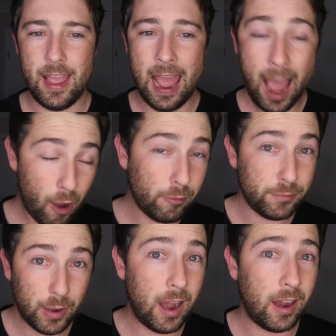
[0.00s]
How
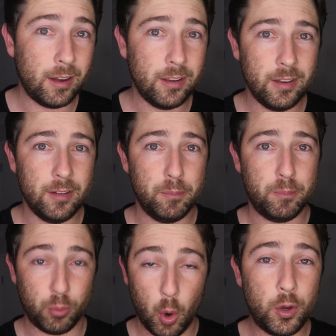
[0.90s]
far
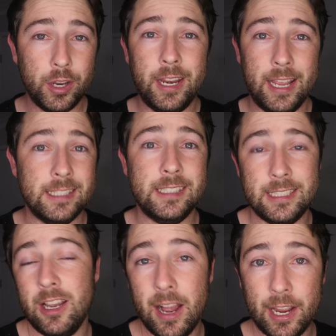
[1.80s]
broken is
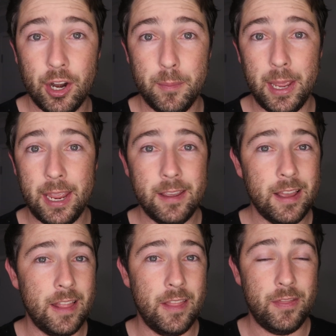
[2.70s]
this guy going to be?
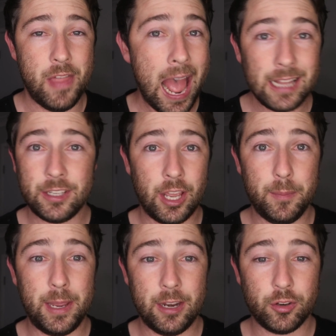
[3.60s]
That's going
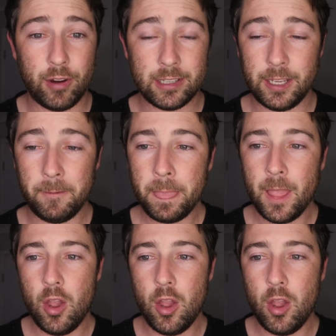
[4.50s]
to be interesting.